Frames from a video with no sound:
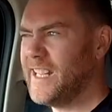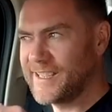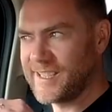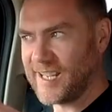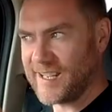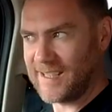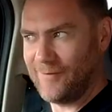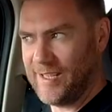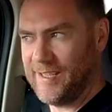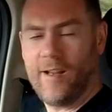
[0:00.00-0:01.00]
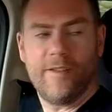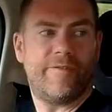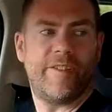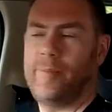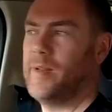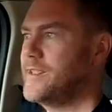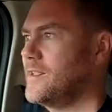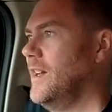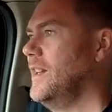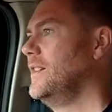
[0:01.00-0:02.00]
Instinctively dive for the
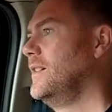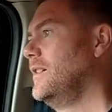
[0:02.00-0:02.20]
bus lane.